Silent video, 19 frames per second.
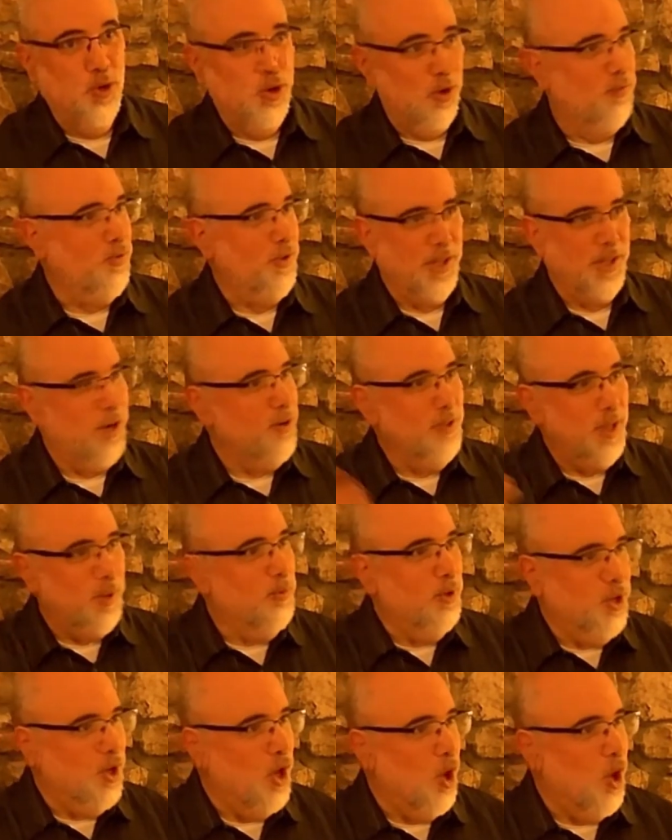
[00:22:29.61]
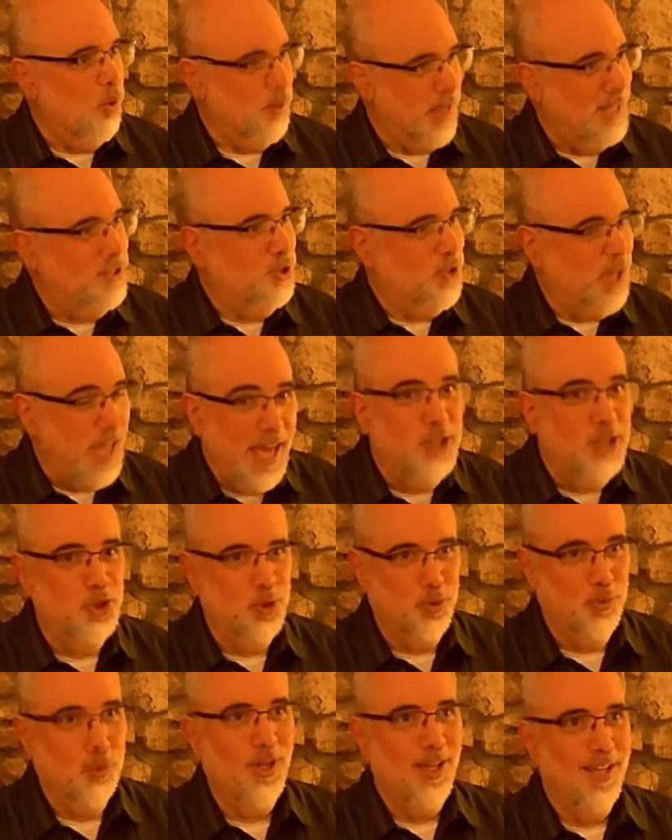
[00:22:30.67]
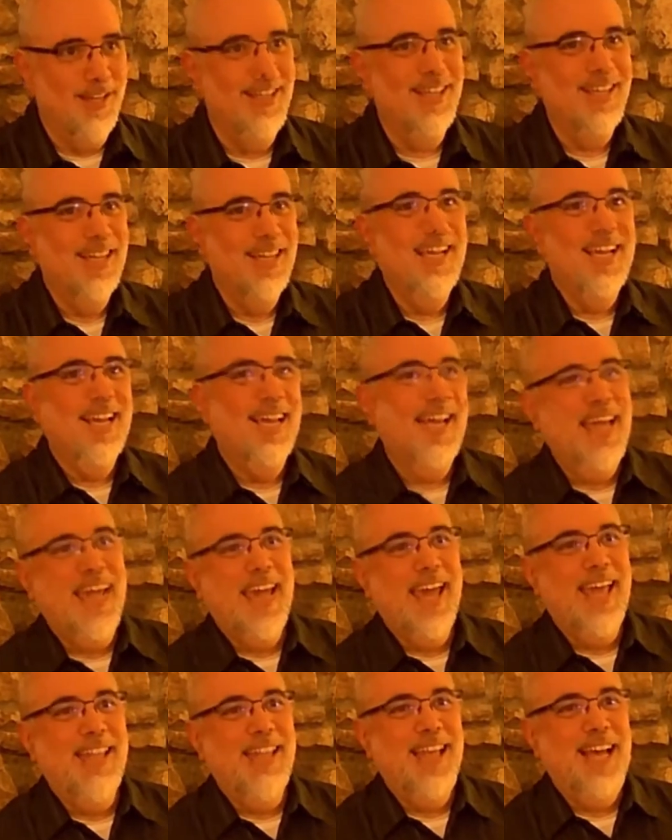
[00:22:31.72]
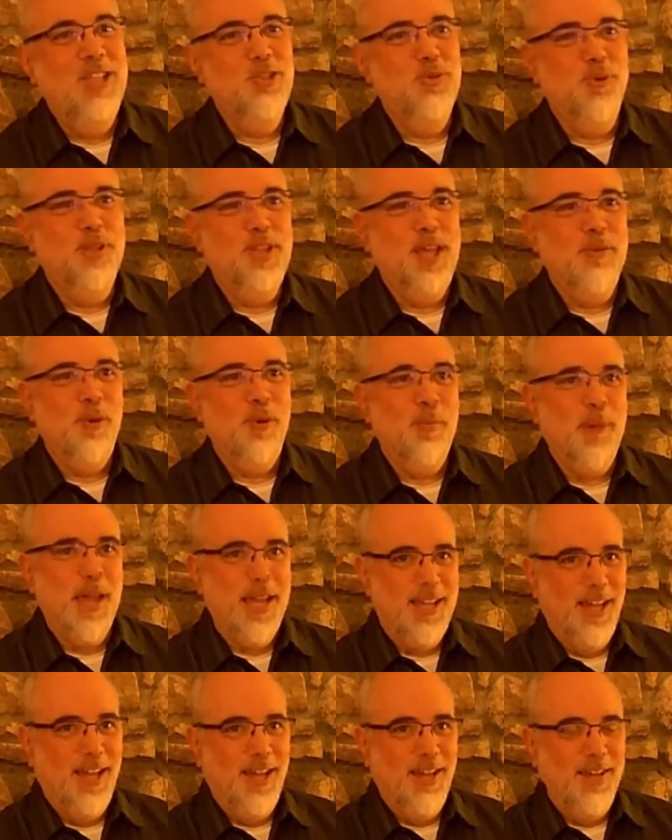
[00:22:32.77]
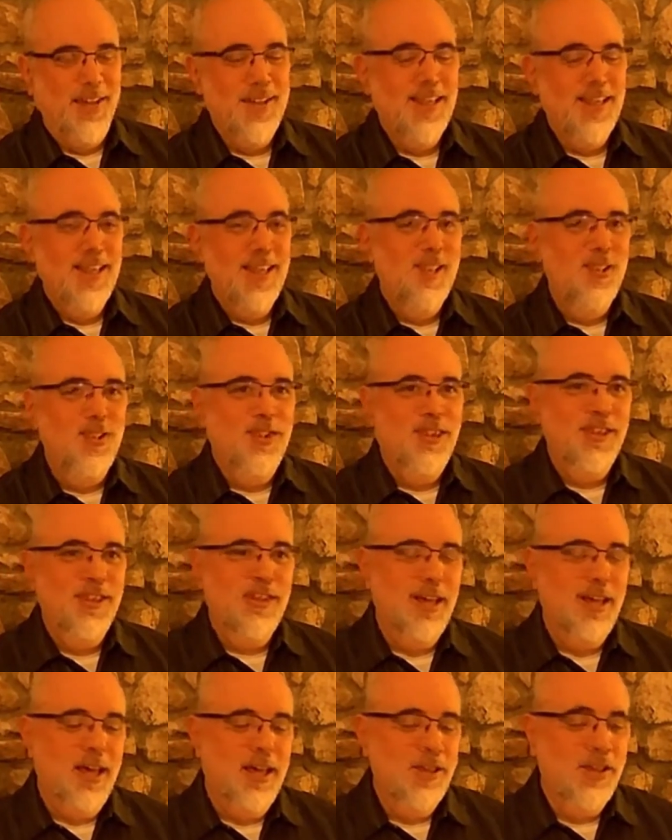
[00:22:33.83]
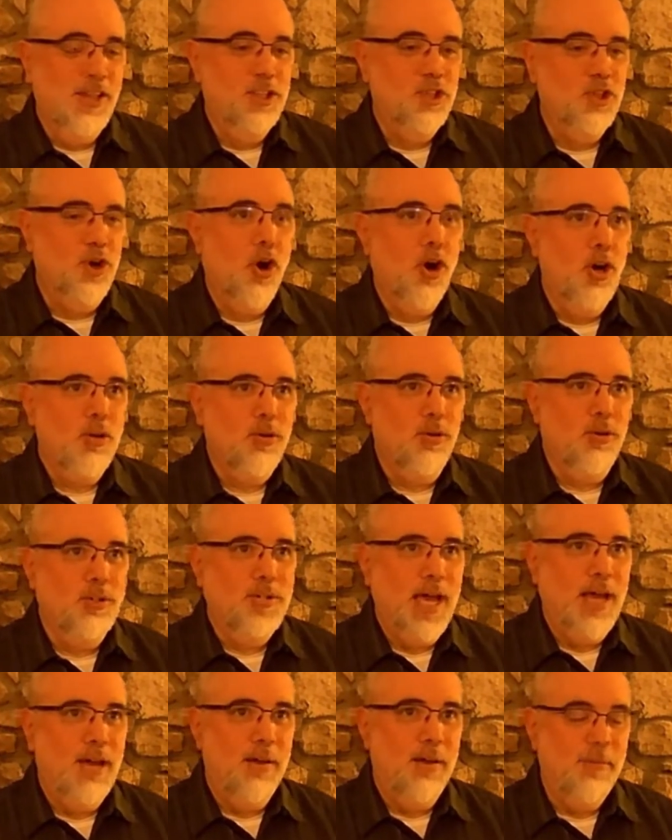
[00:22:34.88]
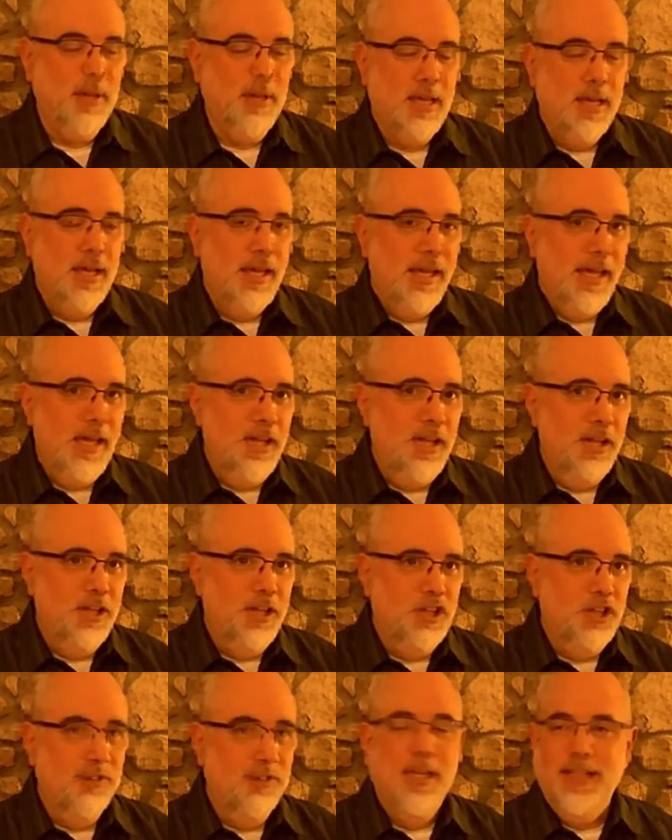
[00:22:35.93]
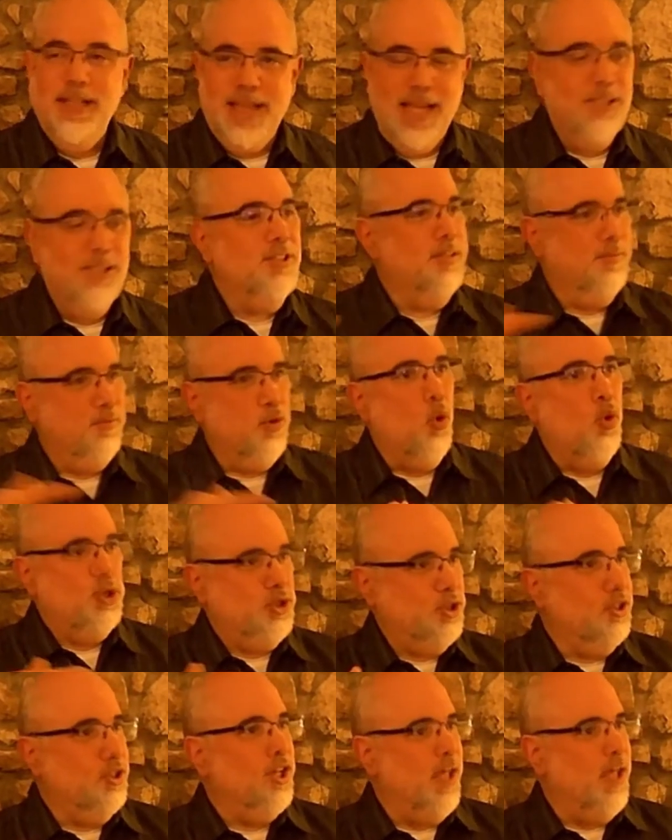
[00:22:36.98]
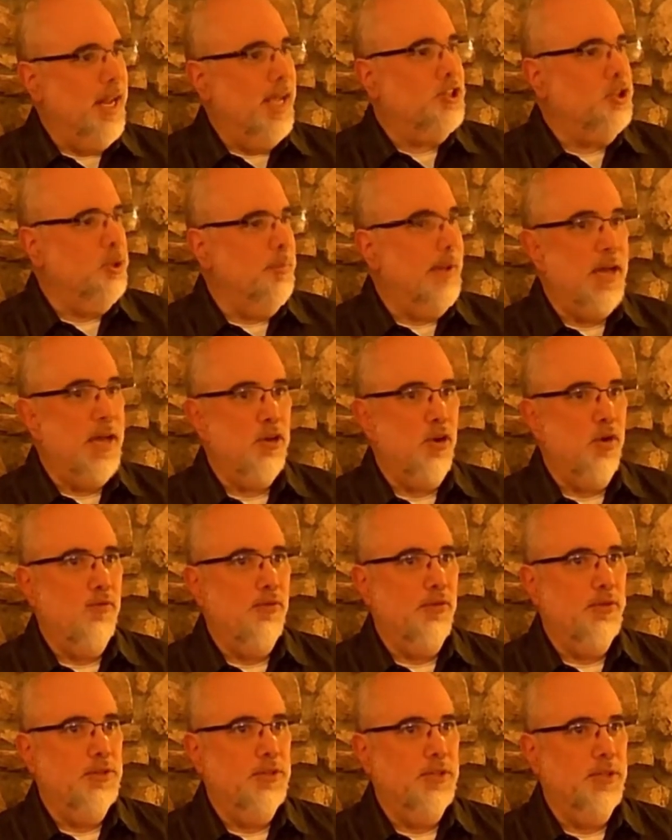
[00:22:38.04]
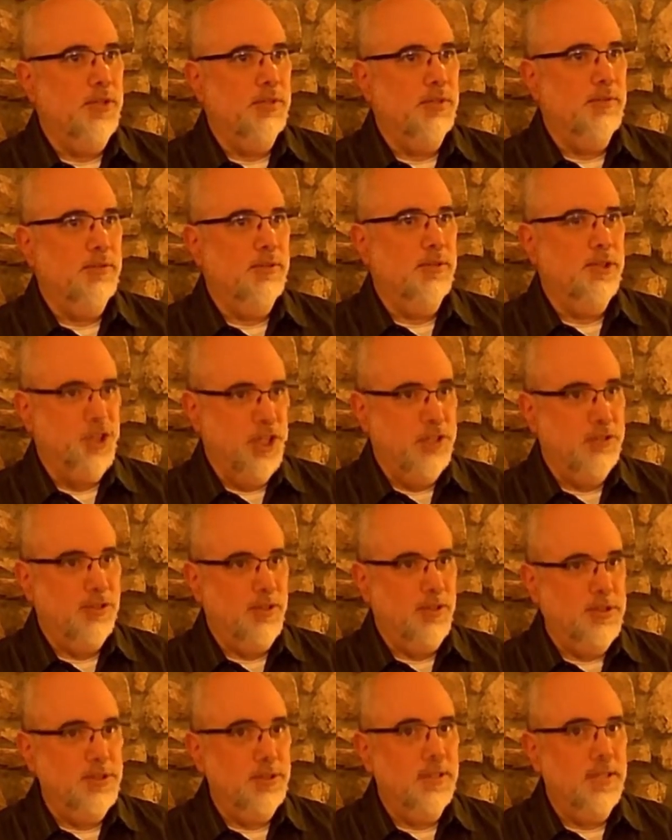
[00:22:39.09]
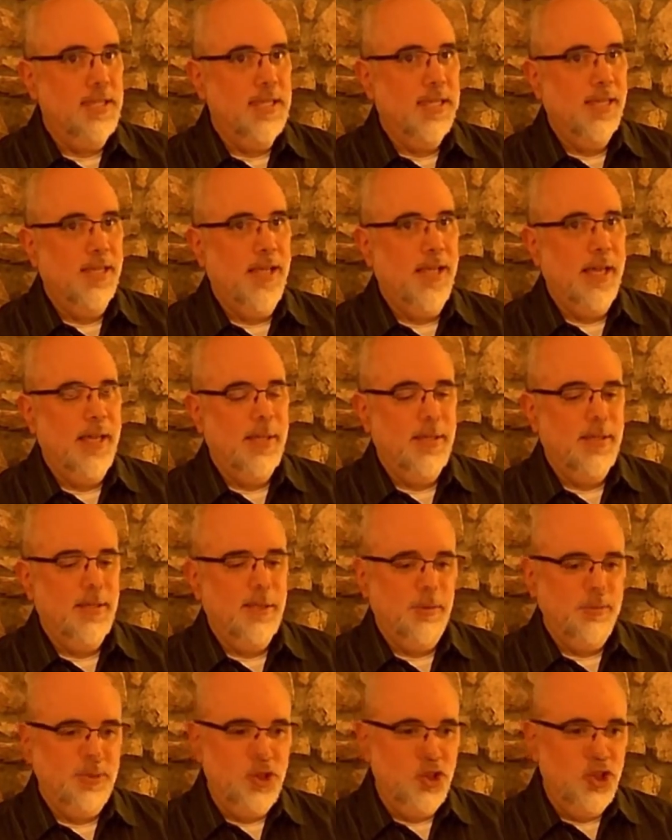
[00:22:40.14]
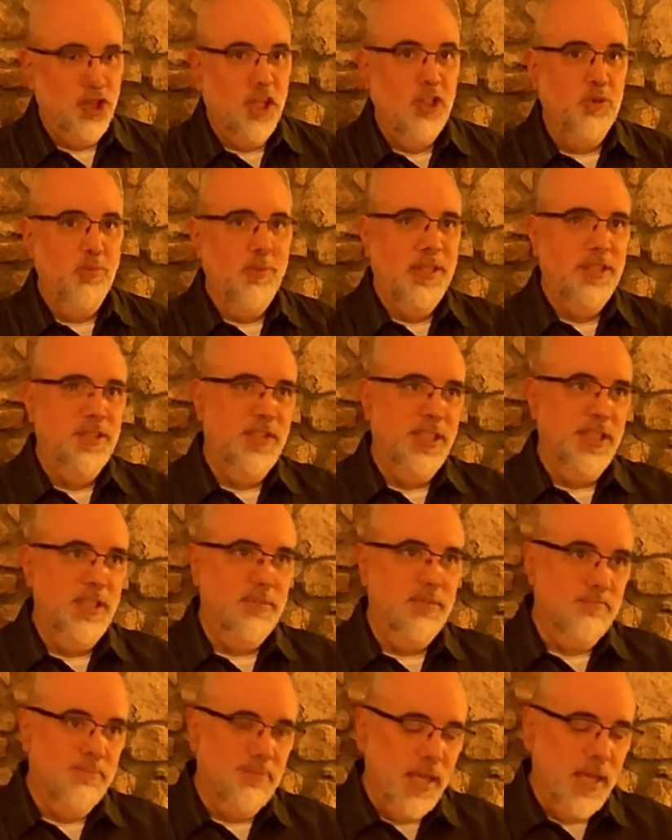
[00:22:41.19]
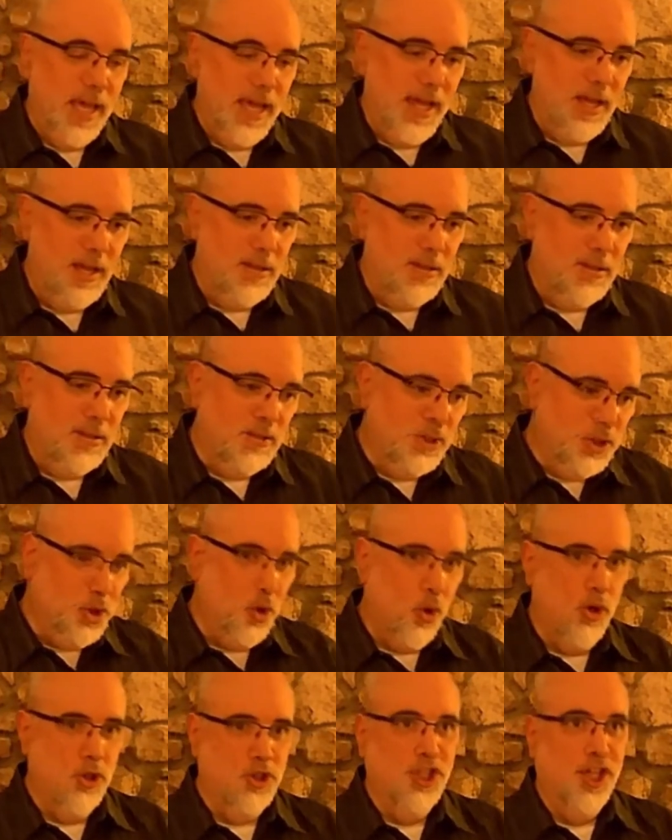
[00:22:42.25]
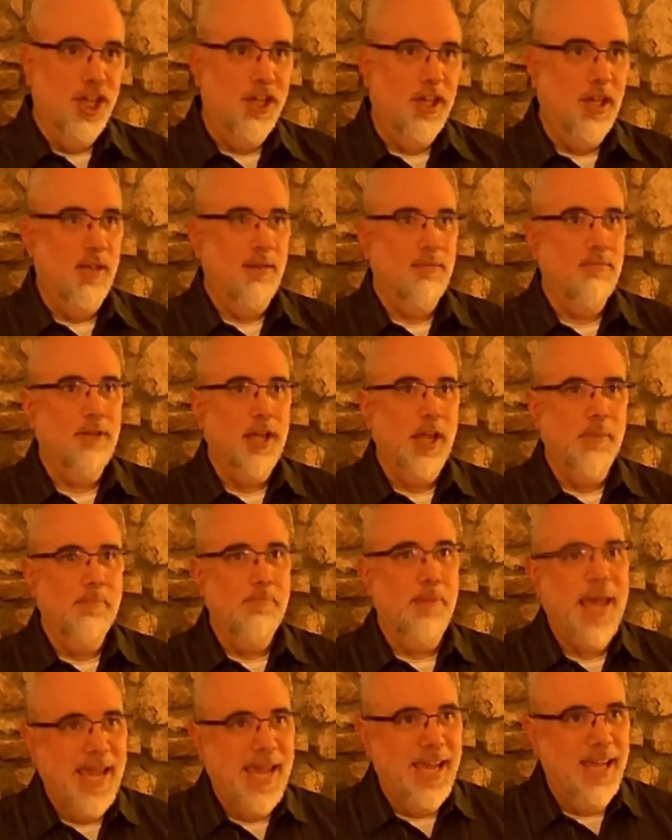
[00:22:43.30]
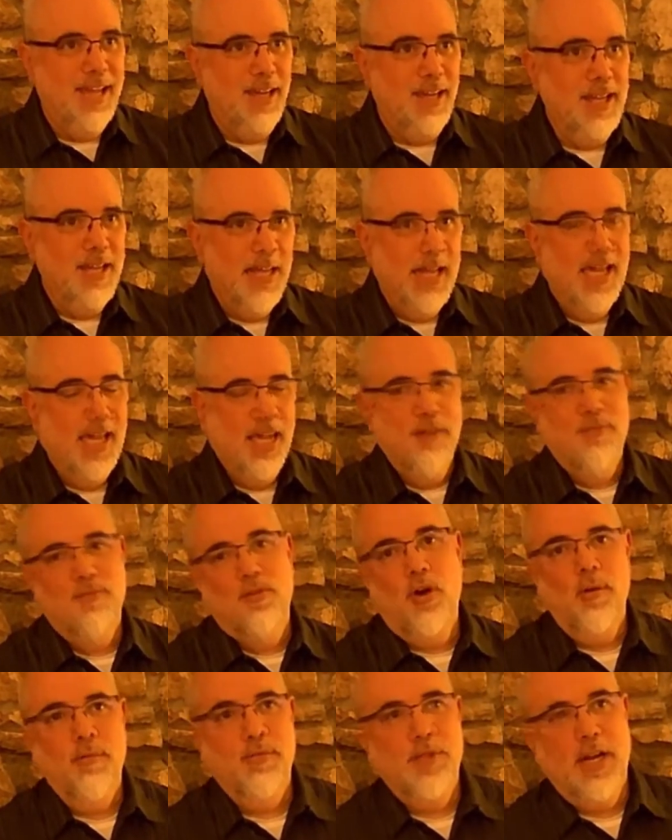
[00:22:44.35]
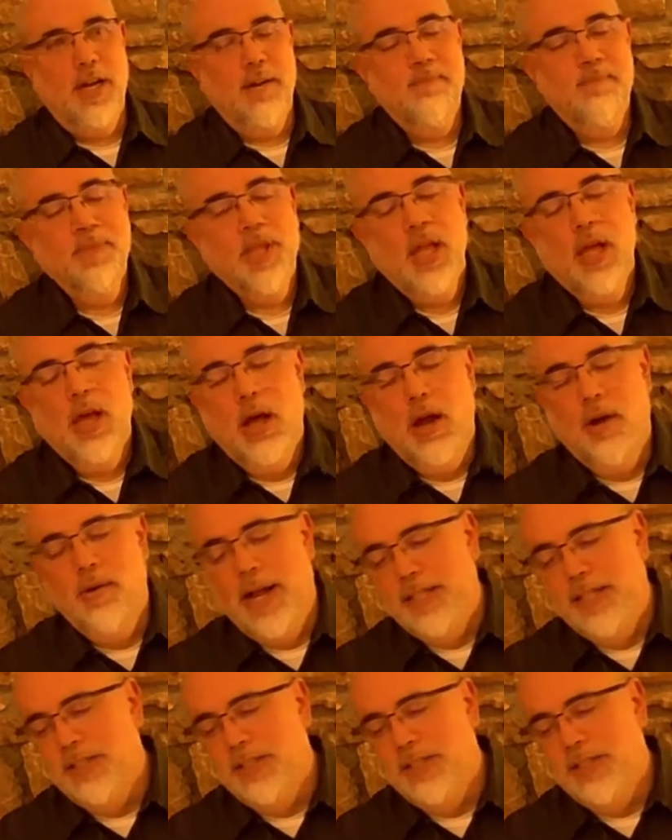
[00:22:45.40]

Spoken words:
over there, and they would know that's acacia wood, and that's what they were making these articles out of. In addition, and that's of course the connection back over to Jesus, that there was judgment and scourging and pain involved there. All right,